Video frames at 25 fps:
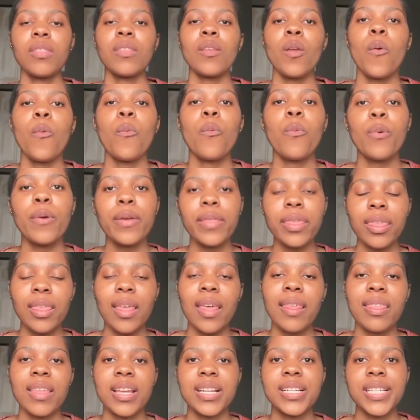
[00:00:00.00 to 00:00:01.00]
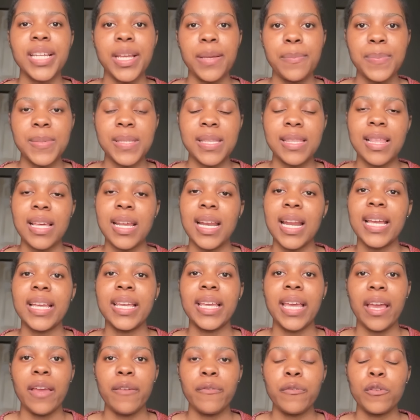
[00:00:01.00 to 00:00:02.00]
With the tips that I
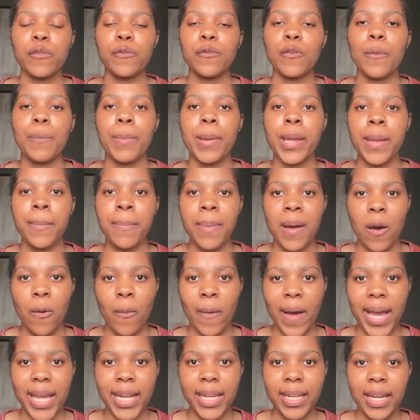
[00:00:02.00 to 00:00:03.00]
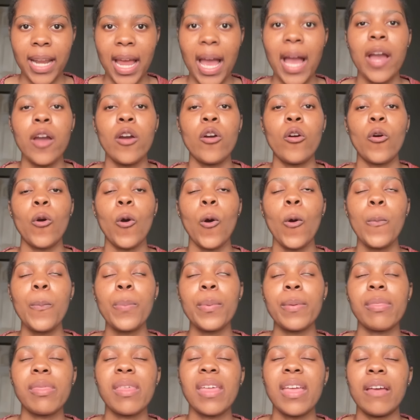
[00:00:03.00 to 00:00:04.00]
gave you for paper 1, I hope
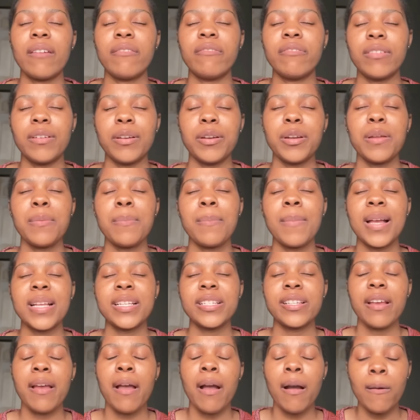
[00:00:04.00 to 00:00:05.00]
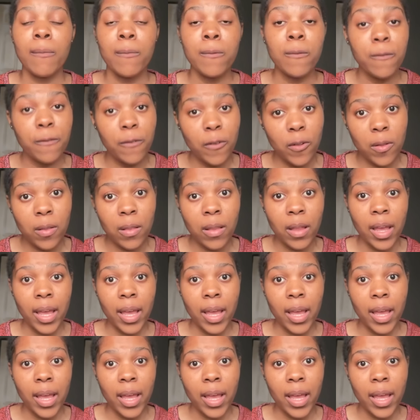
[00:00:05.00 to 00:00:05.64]
they are very much helpful.